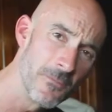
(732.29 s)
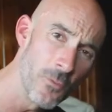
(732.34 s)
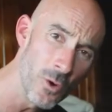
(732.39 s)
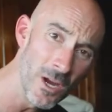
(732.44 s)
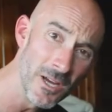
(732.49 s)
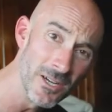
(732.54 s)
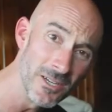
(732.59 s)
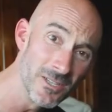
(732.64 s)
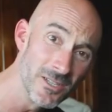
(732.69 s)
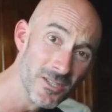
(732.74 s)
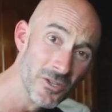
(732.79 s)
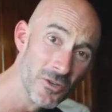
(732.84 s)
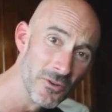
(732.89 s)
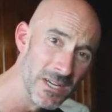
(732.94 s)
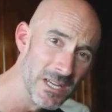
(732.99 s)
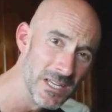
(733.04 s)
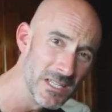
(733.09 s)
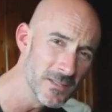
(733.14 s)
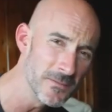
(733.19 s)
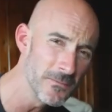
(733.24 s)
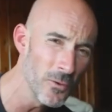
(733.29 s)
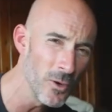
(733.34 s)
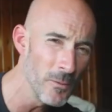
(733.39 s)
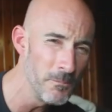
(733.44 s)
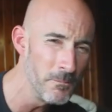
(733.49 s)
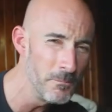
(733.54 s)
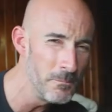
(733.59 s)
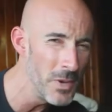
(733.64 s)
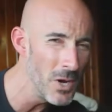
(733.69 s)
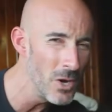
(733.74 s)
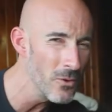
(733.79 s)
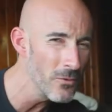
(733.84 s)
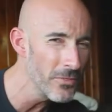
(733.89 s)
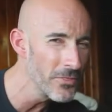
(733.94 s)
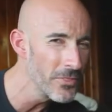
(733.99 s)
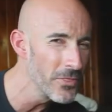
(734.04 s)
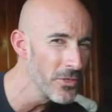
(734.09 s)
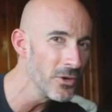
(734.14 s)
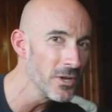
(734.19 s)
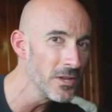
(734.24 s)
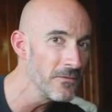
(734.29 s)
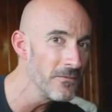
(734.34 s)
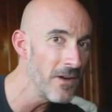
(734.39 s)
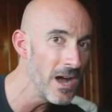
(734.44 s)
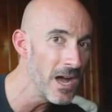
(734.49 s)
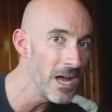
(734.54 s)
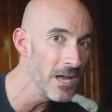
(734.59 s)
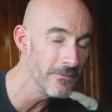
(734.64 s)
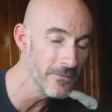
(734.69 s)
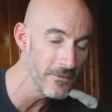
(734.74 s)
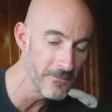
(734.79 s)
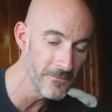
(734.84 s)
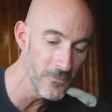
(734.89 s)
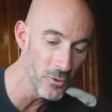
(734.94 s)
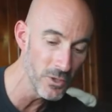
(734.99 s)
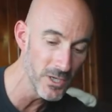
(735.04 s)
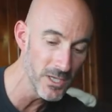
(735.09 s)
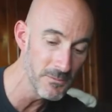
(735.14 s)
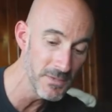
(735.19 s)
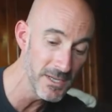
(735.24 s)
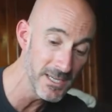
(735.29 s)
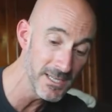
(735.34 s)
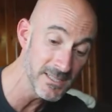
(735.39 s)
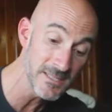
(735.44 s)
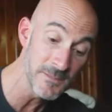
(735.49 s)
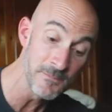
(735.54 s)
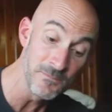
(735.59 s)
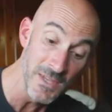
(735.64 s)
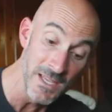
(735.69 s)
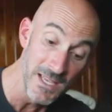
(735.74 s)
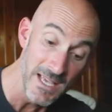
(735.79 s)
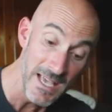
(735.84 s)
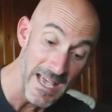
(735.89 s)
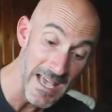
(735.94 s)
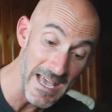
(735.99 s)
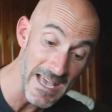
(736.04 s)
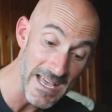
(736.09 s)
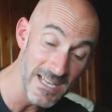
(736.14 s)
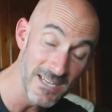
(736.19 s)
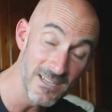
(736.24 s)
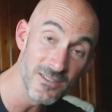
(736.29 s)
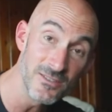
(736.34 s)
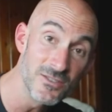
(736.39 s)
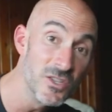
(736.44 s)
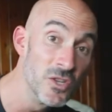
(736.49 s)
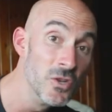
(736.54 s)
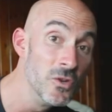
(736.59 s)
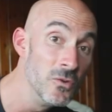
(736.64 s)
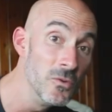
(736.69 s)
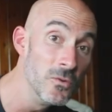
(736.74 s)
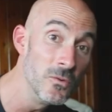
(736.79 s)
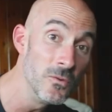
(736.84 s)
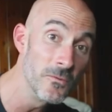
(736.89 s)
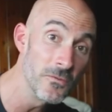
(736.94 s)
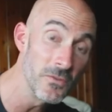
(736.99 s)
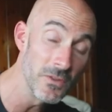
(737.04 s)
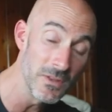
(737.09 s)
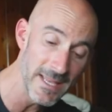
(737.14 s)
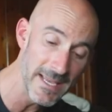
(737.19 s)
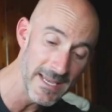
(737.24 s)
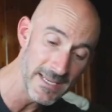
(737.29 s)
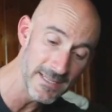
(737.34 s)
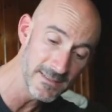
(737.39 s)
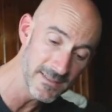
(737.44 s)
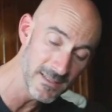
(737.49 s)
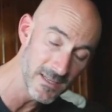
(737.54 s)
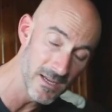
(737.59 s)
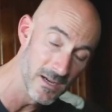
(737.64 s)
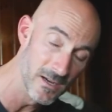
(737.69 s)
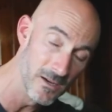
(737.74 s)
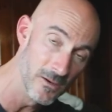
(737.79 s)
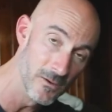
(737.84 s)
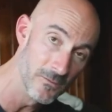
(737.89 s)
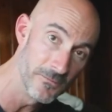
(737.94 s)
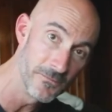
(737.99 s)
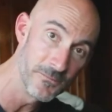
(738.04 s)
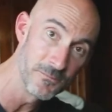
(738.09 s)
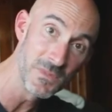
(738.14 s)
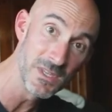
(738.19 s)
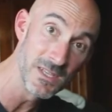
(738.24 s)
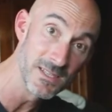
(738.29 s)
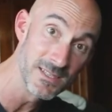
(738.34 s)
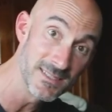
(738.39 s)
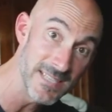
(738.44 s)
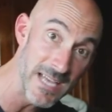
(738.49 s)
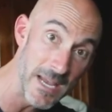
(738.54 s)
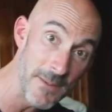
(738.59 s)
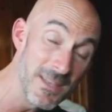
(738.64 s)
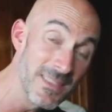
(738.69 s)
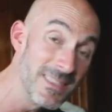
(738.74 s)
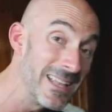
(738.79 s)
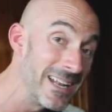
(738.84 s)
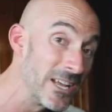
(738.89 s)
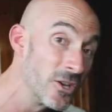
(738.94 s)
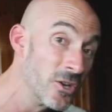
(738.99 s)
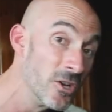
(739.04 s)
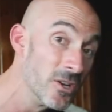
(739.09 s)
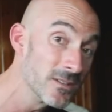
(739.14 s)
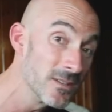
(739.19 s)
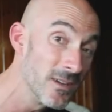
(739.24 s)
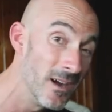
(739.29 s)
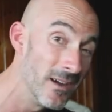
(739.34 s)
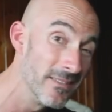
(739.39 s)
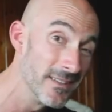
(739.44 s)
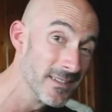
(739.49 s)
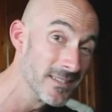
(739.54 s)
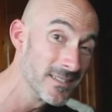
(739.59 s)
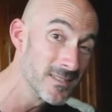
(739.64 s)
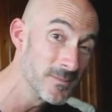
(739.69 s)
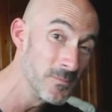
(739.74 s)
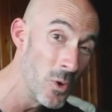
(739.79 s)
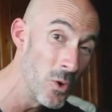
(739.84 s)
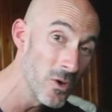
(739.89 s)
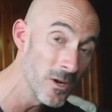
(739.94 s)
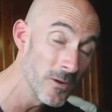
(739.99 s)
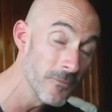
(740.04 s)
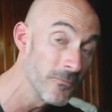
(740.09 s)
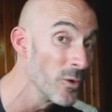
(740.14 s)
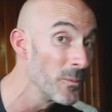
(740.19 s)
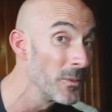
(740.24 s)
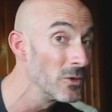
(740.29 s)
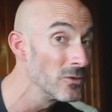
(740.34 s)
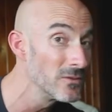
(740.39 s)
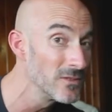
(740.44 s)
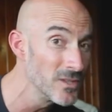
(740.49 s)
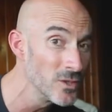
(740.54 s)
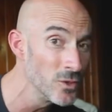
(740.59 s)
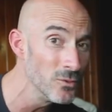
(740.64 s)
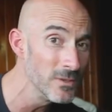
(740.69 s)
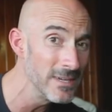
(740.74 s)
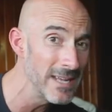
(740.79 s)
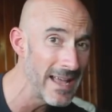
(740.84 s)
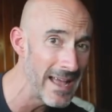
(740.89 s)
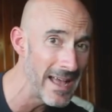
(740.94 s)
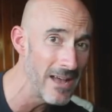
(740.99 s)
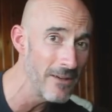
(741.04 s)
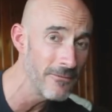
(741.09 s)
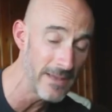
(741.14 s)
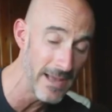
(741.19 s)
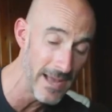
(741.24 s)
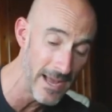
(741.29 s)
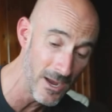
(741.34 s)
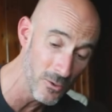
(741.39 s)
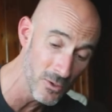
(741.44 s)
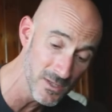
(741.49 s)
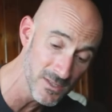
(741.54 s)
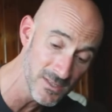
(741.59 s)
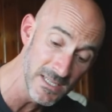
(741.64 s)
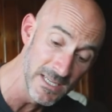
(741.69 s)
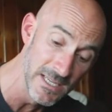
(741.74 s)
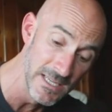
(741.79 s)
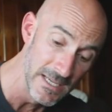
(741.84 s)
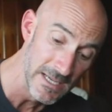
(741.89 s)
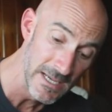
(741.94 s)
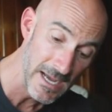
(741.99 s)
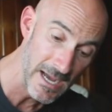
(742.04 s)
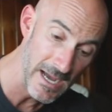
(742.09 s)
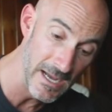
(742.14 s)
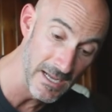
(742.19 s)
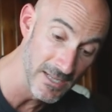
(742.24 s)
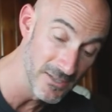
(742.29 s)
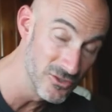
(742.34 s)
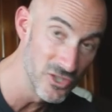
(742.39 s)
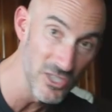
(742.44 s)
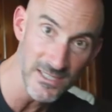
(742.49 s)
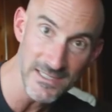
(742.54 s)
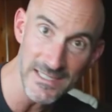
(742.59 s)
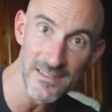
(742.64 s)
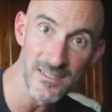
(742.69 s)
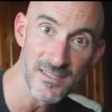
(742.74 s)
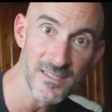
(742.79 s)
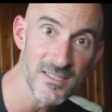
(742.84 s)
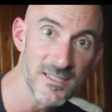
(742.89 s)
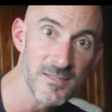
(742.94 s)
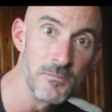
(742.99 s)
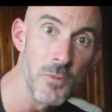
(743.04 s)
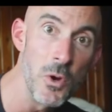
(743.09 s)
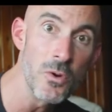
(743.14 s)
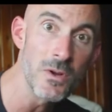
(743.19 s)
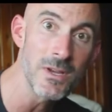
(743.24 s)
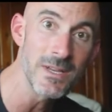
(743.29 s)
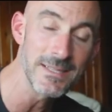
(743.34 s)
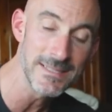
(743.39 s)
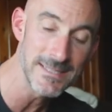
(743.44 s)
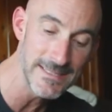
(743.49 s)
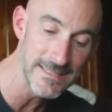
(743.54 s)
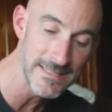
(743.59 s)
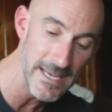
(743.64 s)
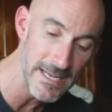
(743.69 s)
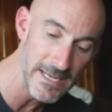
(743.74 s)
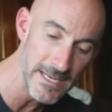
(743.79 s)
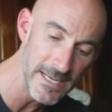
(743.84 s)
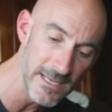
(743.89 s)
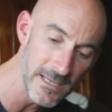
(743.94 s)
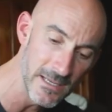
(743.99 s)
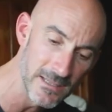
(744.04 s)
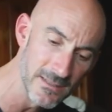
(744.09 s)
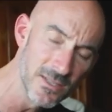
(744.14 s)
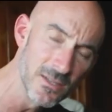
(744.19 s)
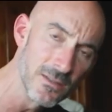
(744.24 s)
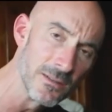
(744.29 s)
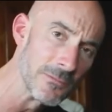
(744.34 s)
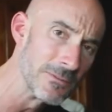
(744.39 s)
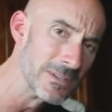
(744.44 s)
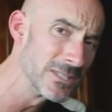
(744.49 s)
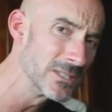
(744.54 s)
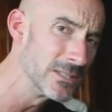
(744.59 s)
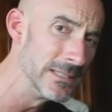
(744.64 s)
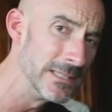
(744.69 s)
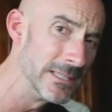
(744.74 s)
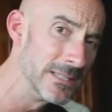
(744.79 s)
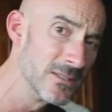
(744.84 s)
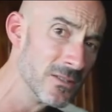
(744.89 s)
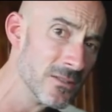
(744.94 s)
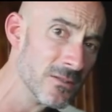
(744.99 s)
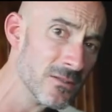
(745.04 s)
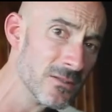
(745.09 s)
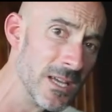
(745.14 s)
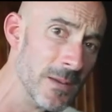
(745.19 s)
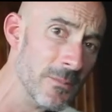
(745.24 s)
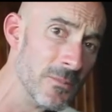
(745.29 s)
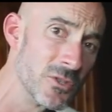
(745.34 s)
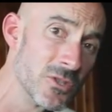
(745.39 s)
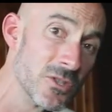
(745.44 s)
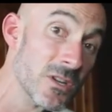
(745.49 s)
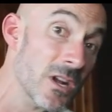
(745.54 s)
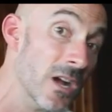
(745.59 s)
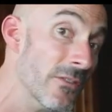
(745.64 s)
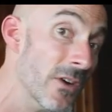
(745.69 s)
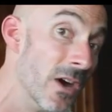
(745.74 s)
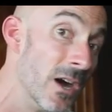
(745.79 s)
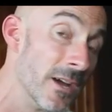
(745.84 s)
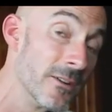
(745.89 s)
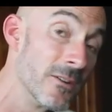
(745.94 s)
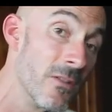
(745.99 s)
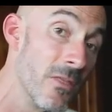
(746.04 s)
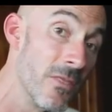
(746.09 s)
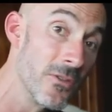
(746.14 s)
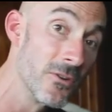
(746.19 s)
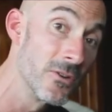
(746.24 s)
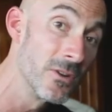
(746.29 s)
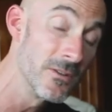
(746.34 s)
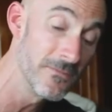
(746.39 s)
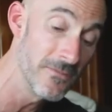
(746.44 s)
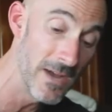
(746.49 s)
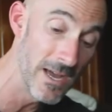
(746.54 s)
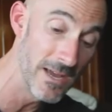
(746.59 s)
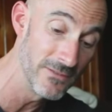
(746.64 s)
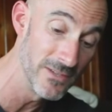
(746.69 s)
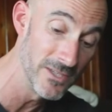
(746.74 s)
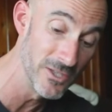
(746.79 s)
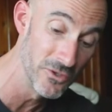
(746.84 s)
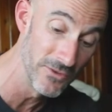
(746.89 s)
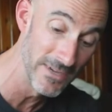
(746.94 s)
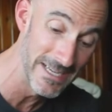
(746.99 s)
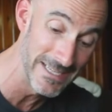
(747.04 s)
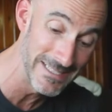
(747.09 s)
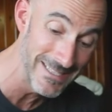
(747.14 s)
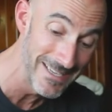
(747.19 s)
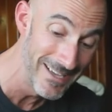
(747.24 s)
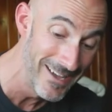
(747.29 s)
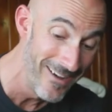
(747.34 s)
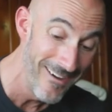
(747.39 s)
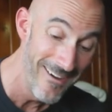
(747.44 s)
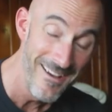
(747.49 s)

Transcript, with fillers: 400 degrees for about 35, 40 minutes, and two fillets of salmon that I cooked on the smoker for about two and a half hours, uh, just at the smoke setting until it reached an internal temperature of 135 degrees